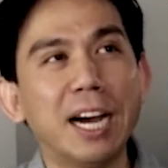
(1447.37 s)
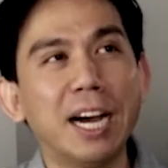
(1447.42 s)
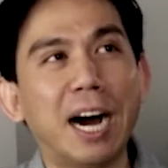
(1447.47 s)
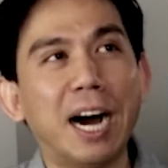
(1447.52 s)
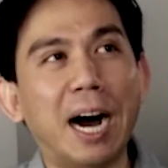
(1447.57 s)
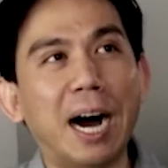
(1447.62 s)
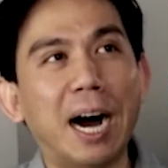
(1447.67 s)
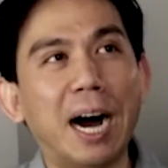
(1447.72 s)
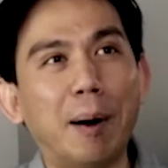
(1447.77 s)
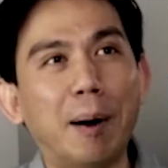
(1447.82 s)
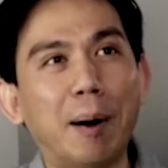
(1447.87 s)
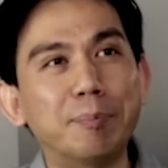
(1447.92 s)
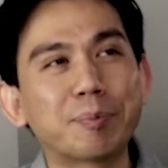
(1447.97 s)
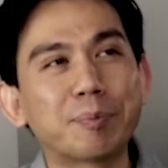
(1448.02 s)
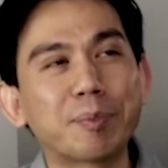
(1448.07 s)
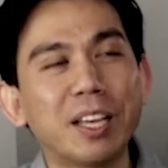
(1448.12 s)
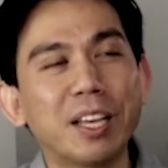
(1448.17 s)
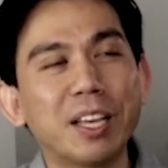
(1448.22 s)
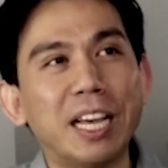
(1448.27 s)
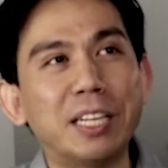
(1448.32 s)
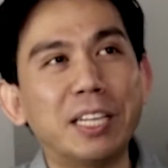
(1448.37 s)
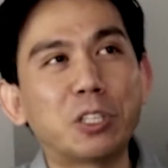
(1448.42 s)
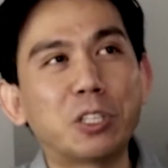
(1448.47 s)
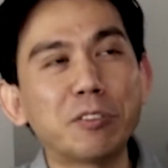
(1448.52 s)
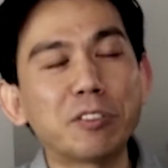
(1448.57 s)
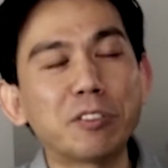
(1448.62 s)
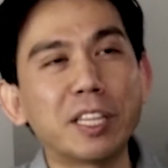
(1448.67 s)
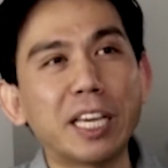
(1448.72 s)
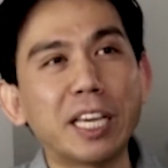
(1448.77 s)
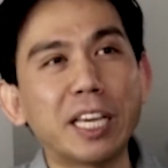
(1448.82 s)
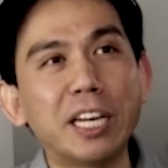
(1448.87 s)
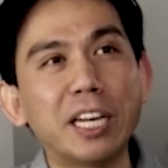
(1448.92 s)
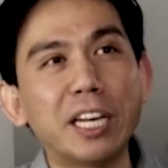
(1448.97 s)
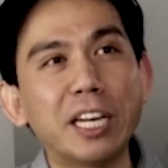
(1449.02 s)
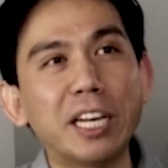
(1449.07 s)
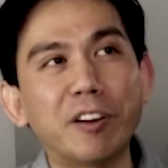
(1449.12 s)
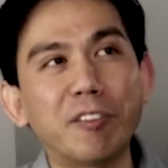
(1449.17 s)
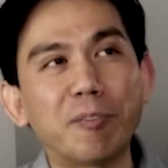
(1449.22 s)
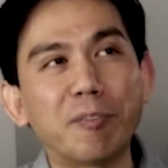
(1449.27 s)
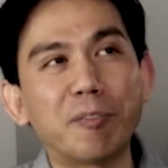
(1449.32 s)
In terms of the
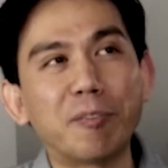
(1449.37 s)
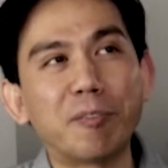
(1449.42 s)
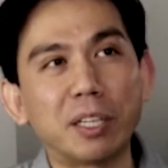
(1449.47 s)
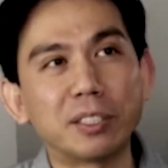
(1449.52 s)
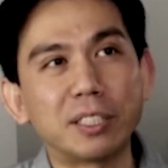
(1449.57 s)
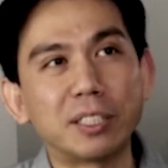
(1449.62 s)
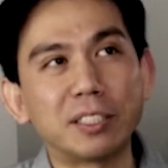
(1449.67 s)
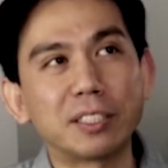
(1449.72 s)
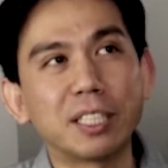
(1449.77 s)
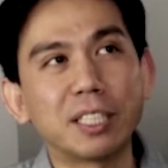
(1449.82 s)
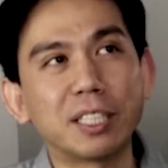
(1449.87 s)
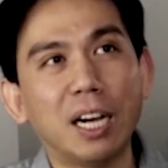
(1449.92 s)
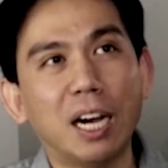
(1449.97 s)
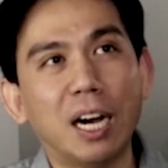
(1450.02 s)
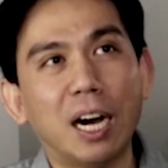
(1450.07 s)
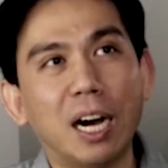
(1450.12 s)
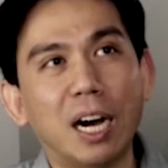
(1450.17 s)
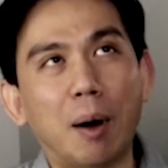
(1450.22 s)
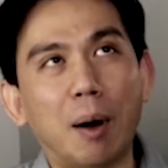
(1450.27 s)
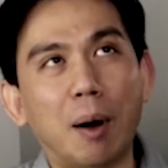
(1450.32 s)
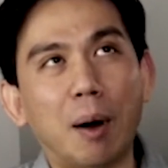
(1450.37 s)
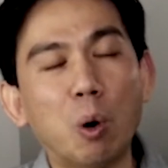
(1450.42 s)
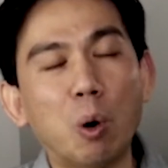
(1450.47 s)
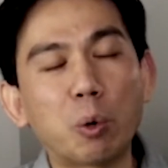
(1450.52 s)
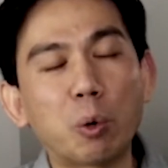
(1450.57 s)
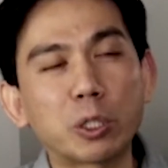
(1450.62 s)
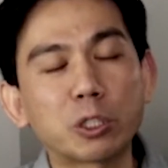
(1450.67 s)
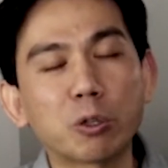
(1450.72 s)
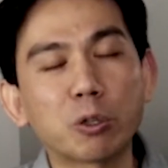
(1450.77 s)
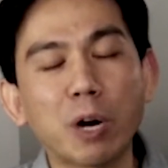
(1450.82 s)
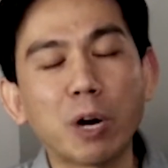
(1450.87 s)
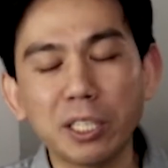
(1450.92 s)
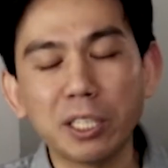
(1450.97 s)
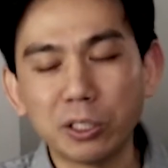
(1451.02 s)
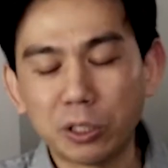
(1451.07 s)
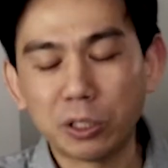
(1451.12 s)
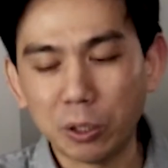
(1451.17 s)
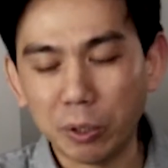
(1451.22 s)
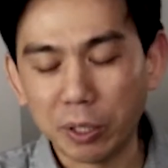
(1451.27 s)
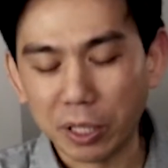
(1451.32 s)
iterative process, what we're trying to
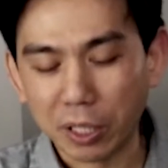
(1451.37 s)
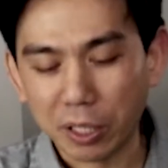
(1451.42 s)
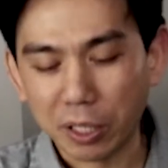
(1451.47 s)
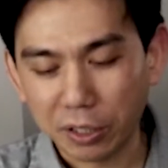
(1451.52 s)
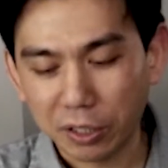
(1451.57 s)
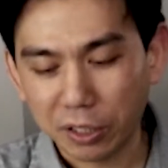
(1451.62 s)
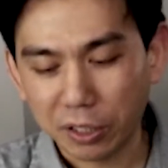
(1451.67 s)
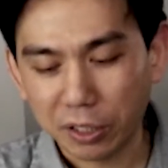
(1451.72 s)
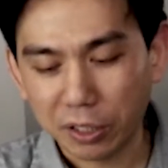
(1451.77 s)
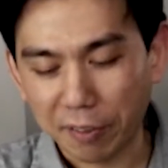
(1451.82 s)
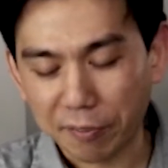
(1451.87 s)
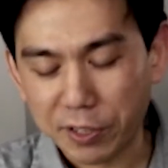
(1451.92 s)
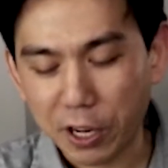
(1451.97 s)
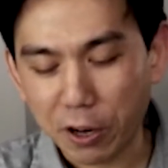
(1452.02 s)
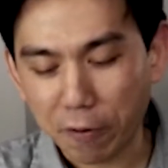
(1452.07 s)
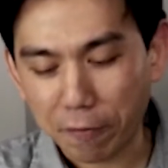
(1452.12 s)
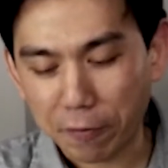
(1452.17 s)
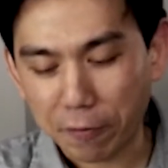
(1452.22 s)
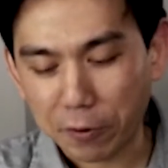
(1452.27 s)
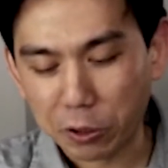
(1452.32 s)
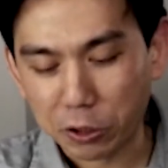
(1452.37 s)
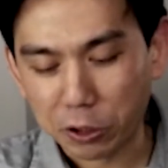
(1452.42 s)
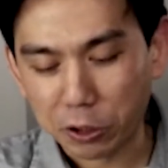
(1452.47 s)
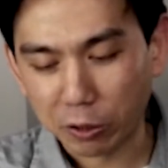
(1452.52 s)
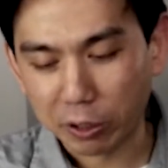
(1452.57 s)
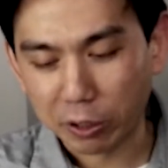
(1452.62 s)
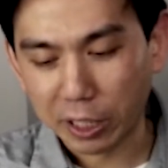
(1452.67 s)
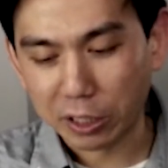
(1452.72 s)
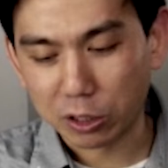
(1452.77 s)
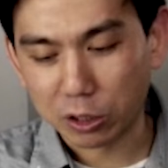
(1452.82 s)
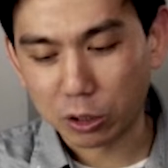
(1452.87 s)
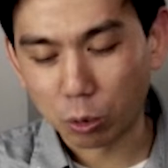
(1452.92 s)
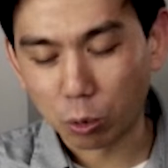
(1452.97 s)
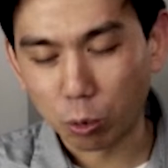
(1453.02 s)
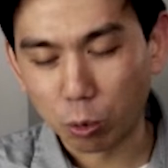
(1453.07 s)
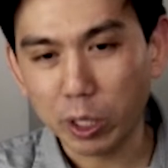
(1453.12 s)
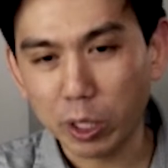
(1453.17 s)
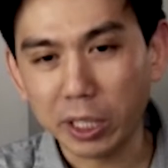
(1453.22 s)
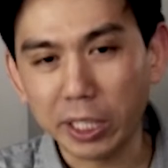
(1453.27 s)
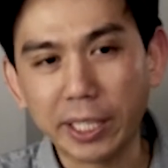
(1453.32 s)
do in the kind of near future is to
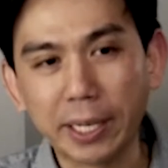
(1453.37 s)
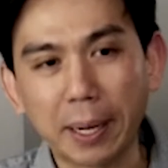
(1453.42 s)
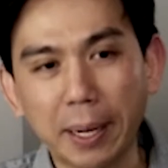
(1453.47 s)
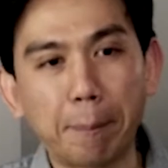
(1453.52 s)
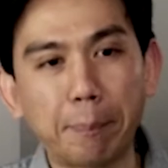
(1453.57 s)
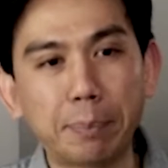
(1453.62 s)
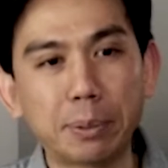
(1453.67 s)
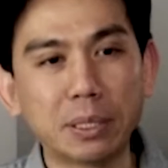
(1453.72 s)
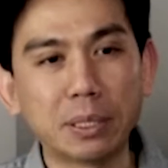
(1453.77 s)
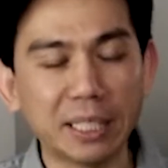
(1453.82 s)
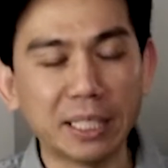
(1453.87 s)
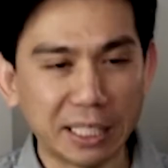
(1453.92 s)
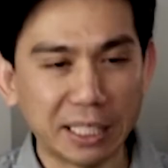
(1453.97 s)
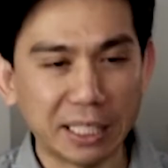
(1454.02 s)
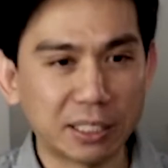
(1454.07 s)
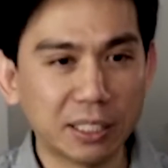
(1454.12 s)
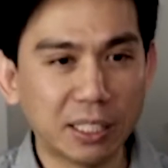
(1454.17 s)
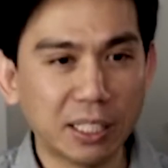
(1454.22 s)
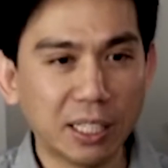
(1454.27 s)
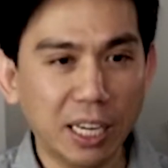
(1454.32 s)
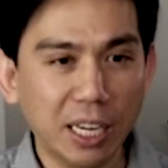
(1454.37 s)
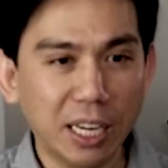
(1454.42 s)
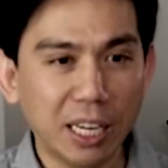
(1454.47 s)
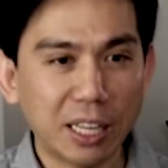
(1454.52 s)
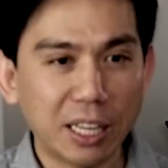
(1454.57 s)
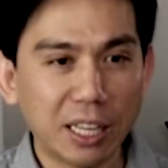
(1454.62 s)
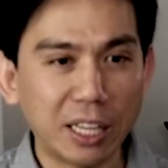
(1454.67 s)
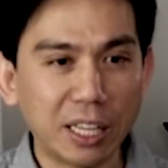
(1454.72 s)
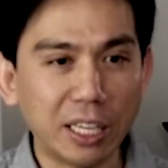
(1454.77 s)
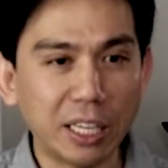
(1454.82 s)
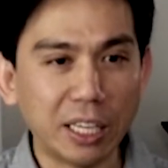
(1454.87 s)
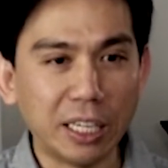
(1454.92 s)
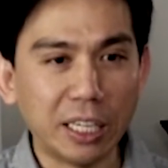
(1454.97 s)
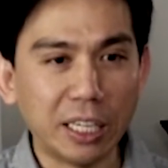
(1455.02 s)
really complete the